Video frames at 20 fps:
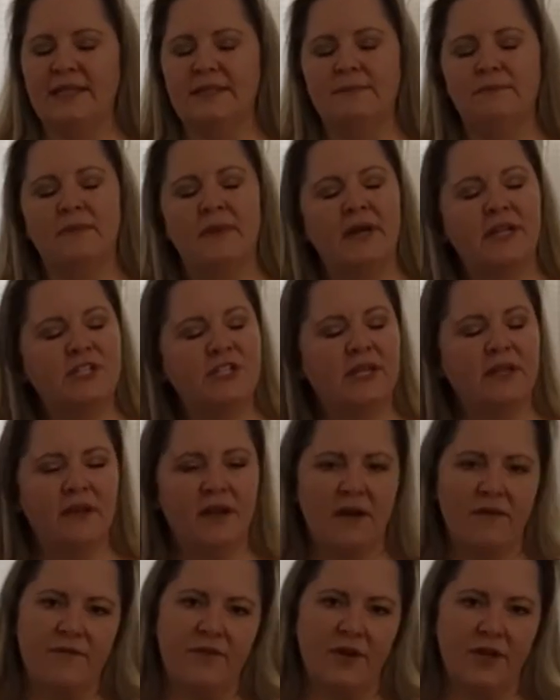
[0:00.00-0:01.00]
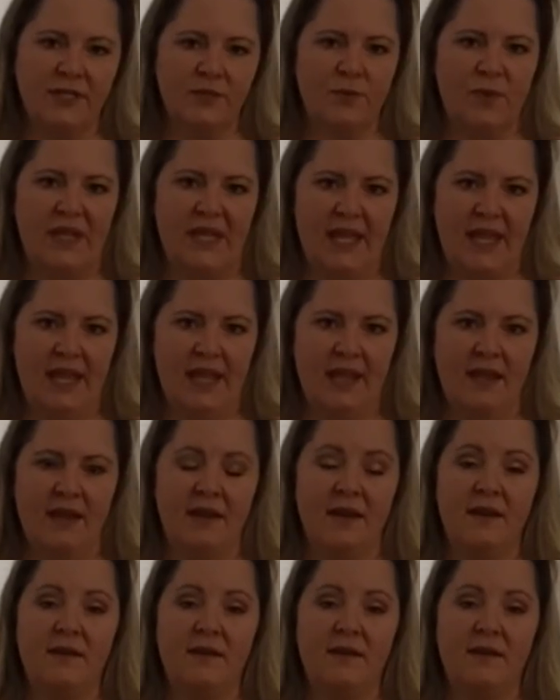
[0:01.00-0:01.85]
as much in comfort as we can,